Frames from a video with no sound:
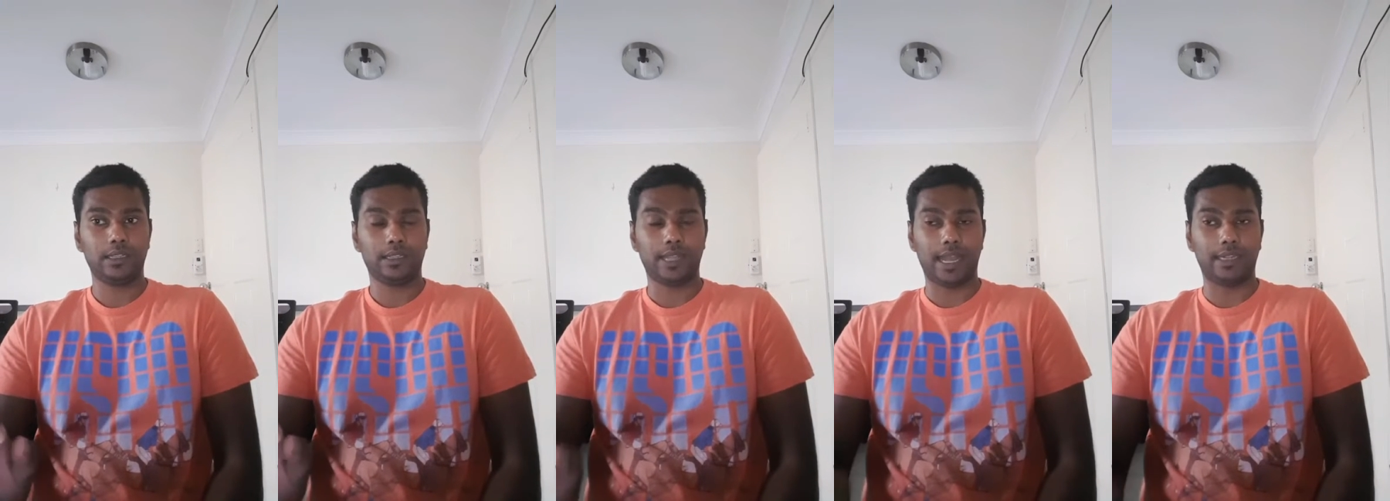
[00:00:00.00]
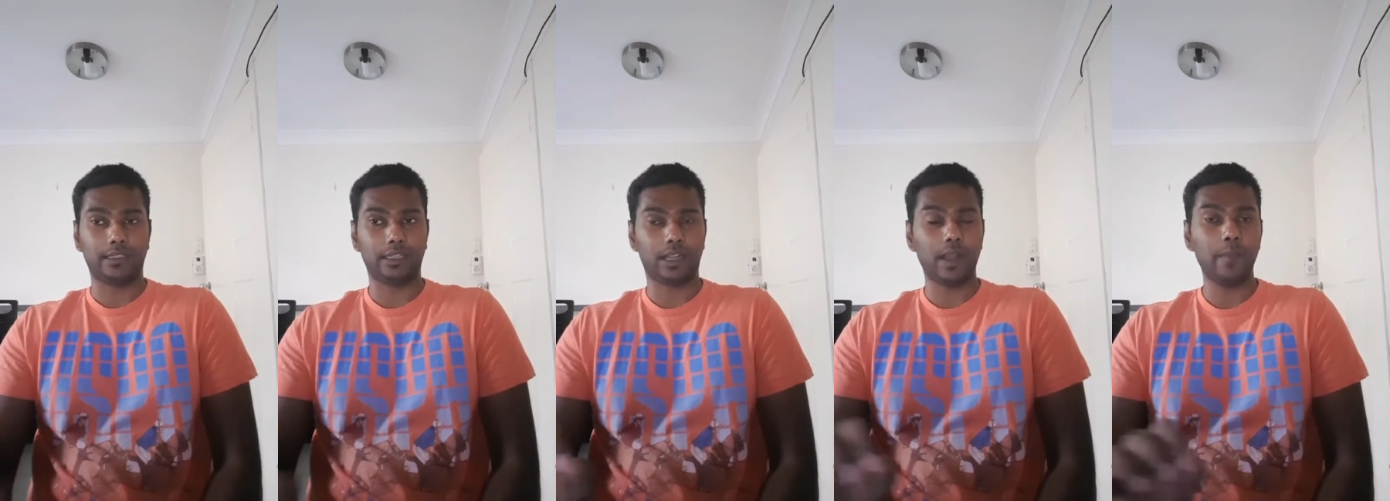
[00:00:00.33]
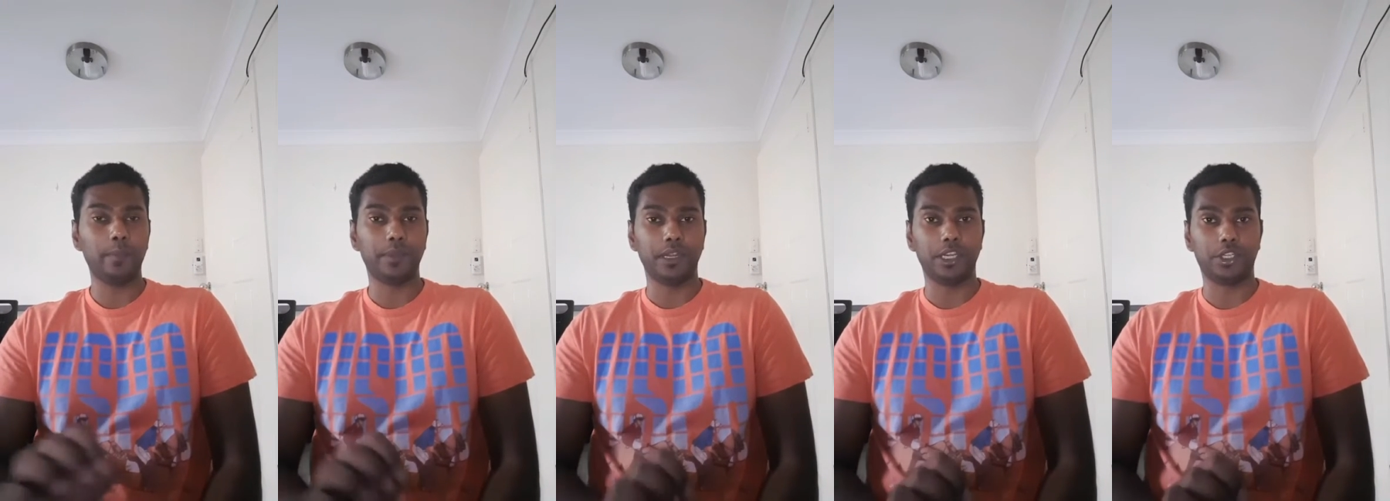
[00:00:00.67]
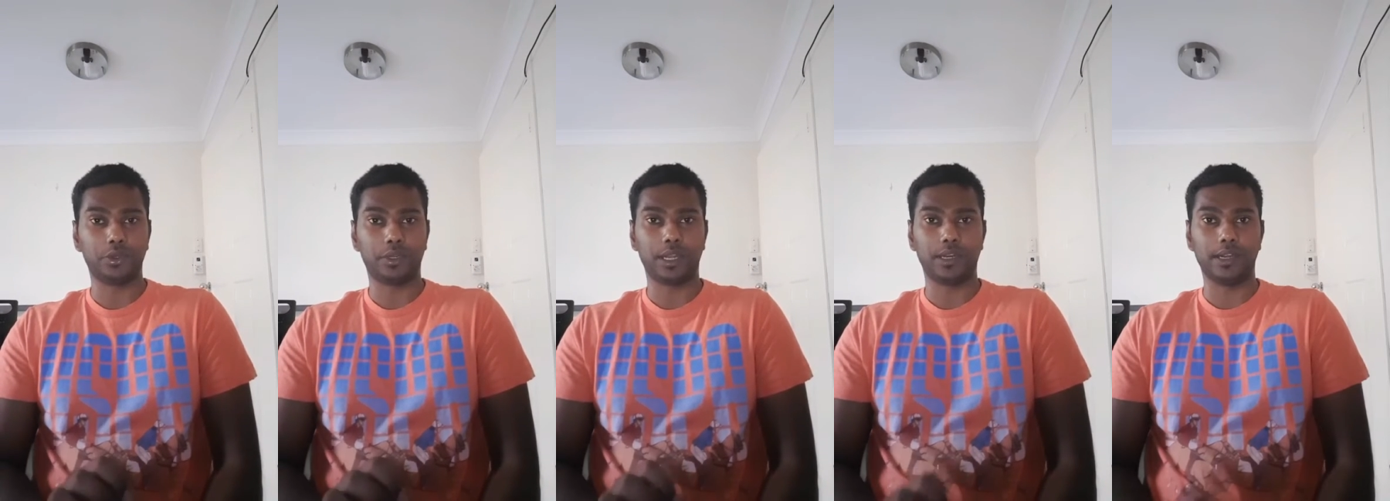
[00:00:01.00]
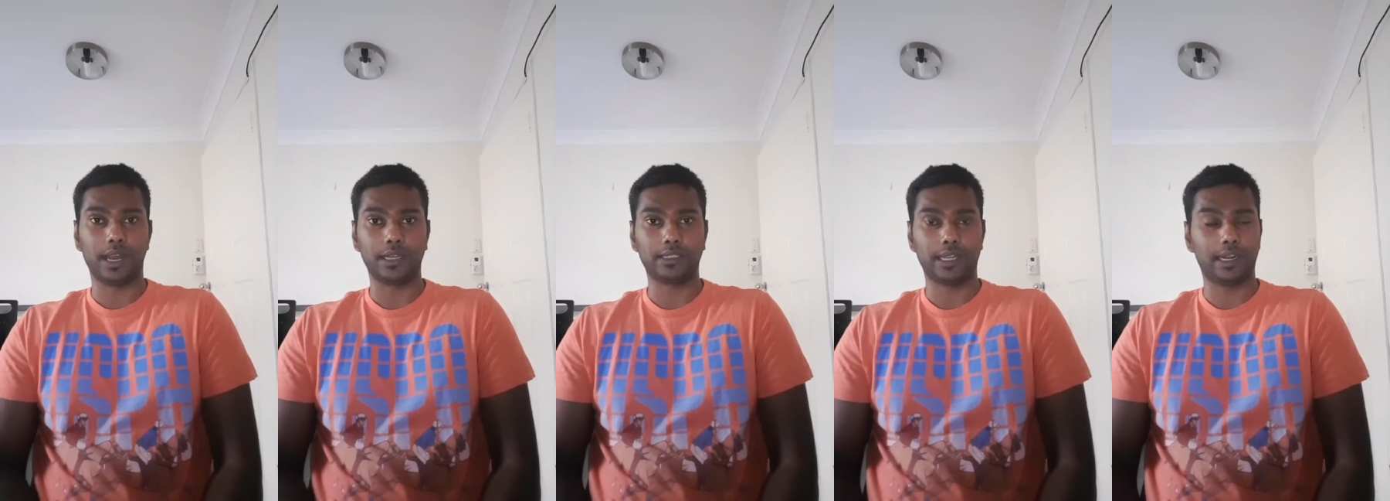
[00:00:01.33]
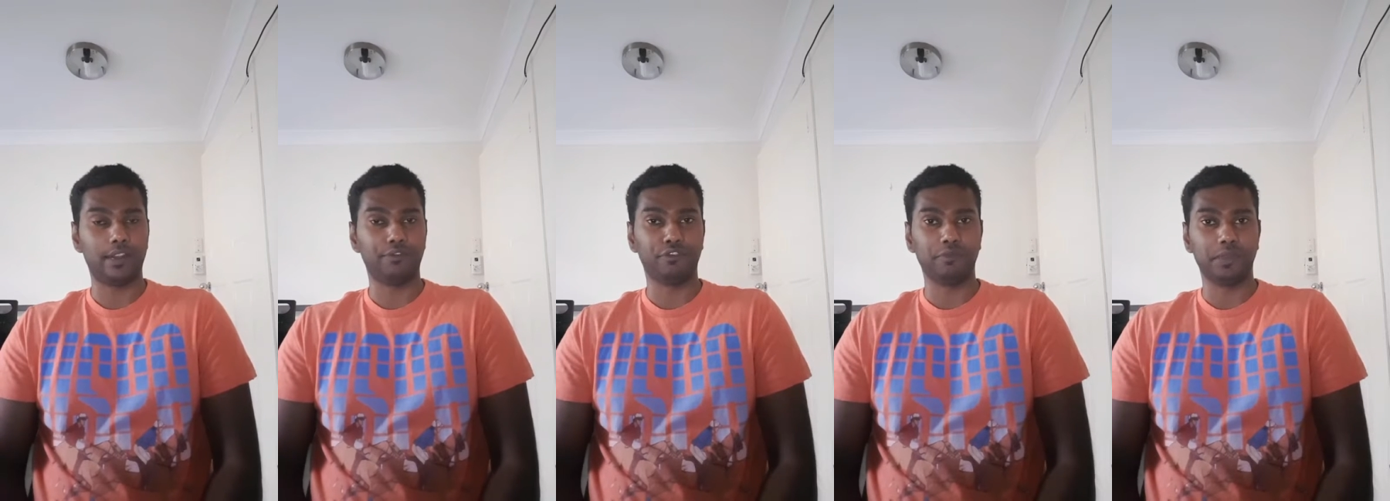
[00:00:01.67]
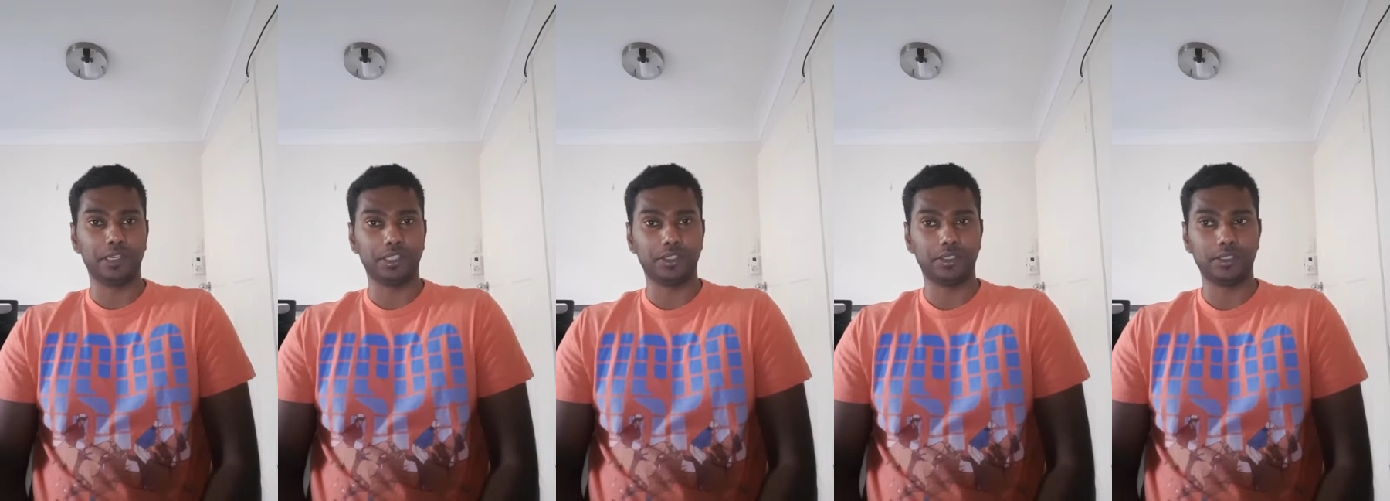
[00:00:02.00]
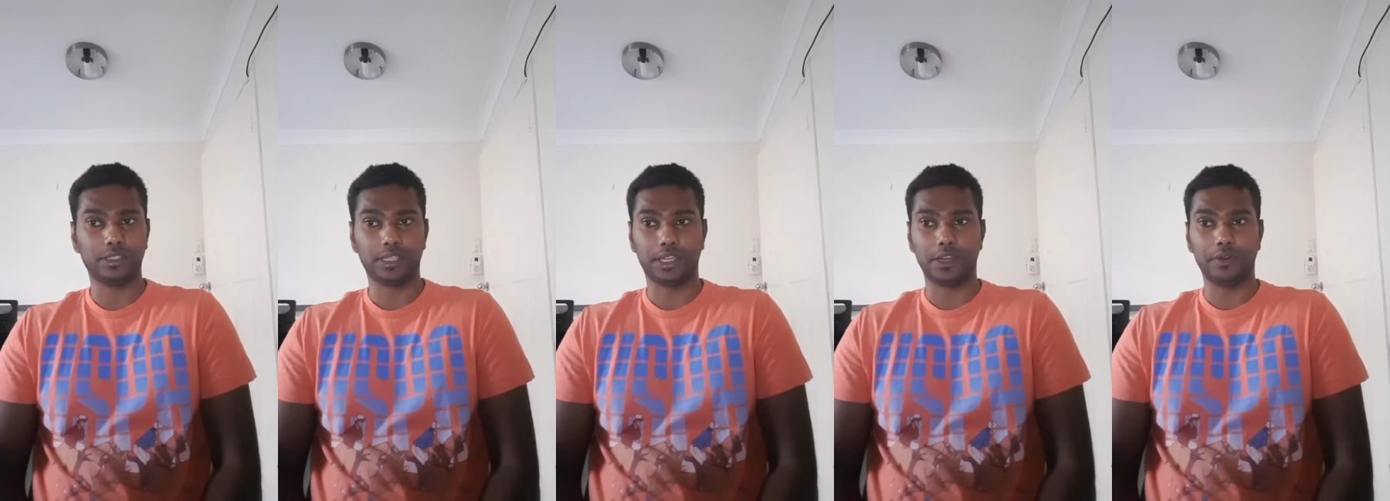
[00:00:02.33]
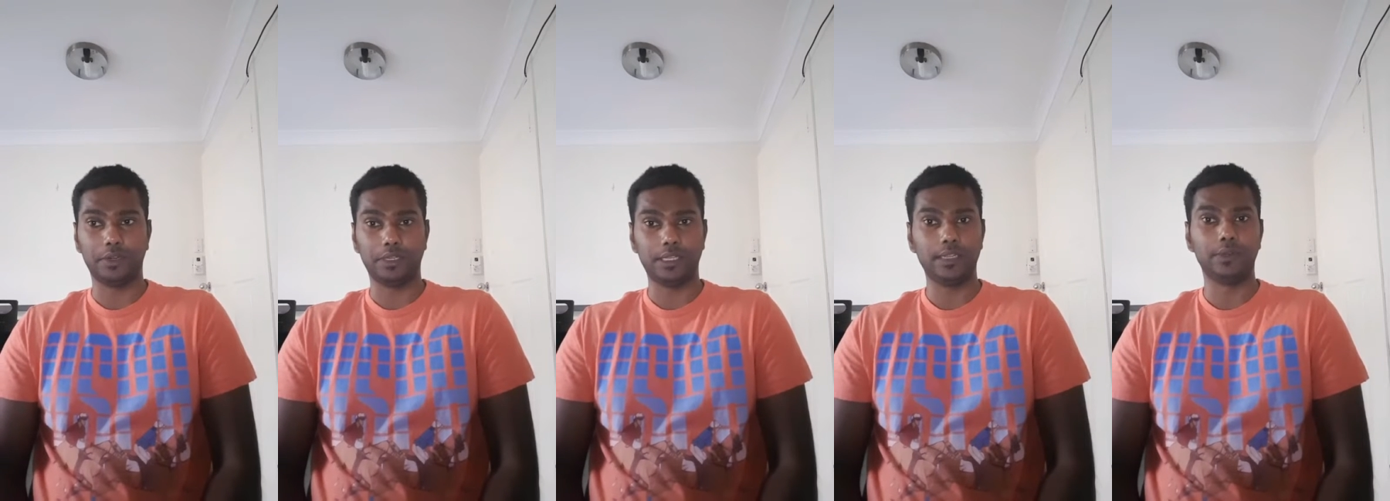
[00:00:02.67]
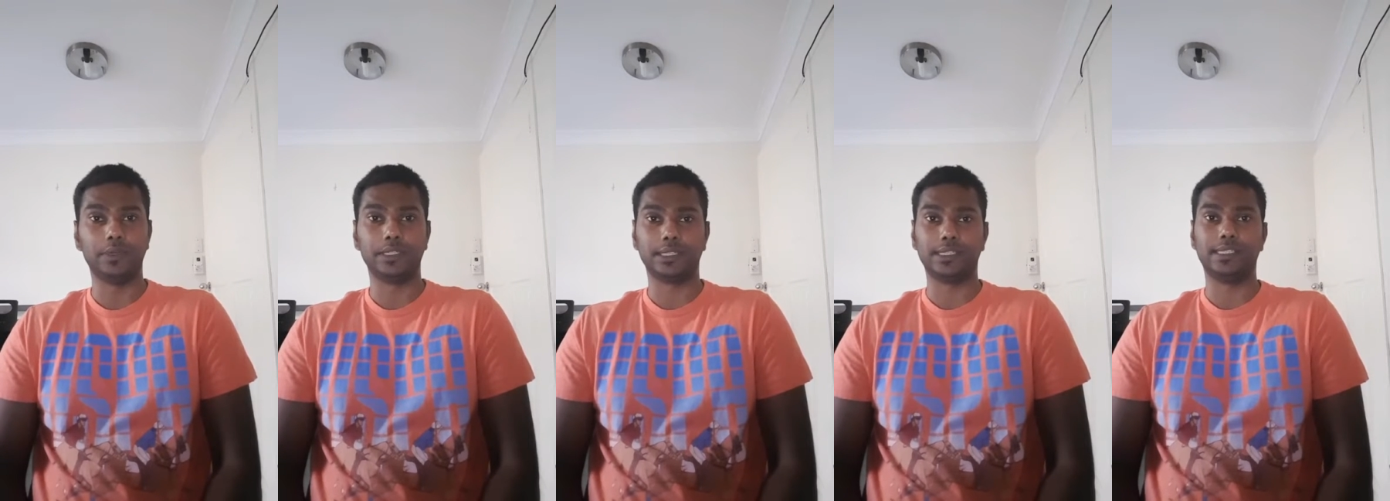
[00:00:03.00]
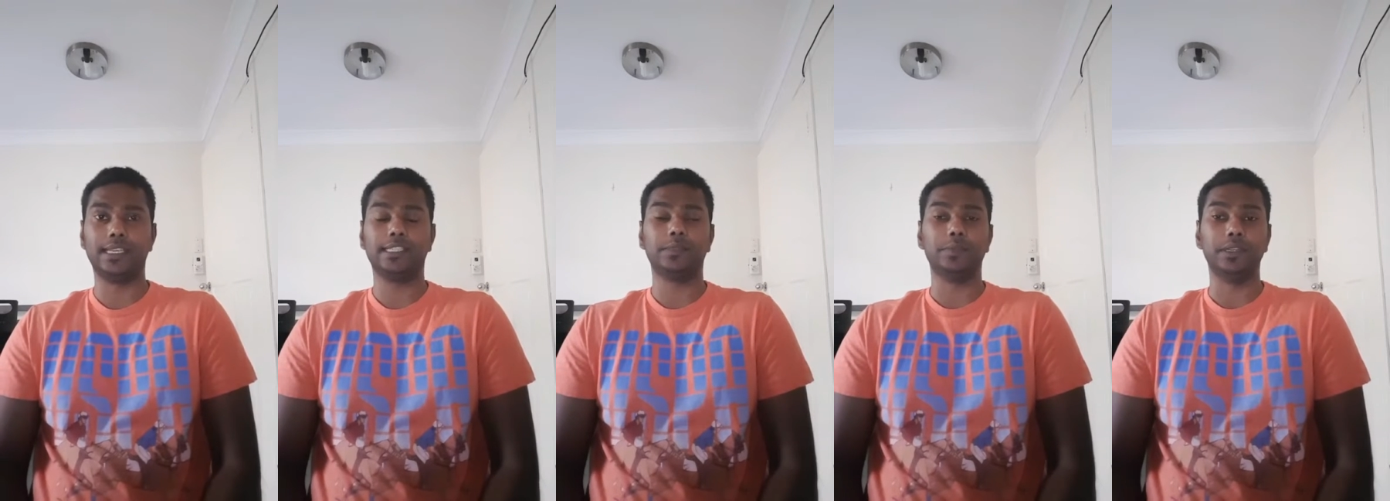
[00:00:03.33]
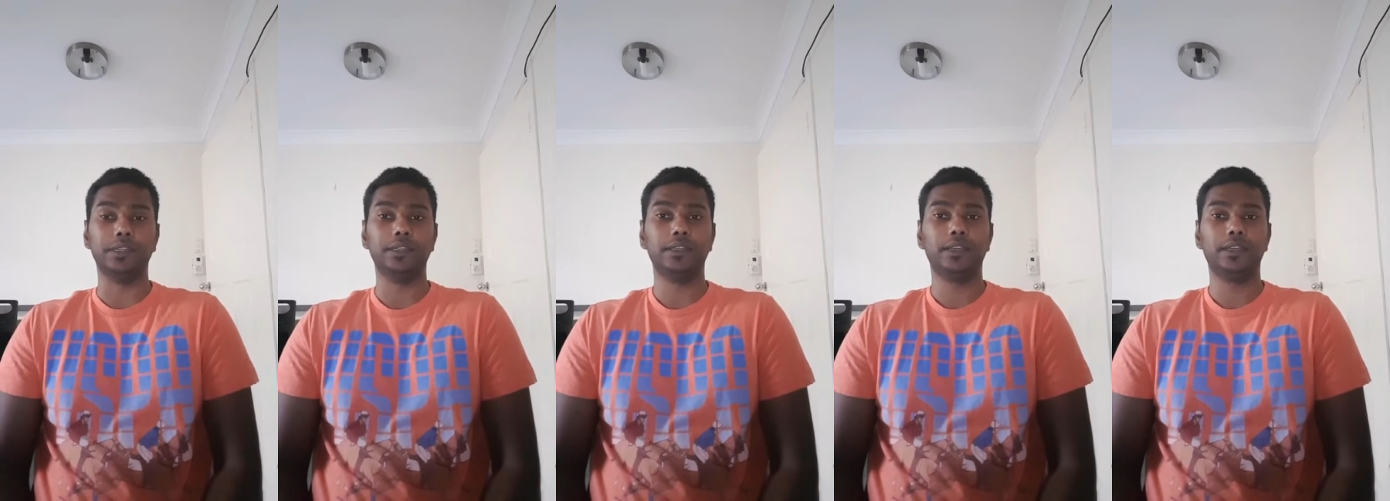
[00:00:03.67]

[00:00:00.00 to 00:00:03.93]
that the company should conduct an information security risk assessment.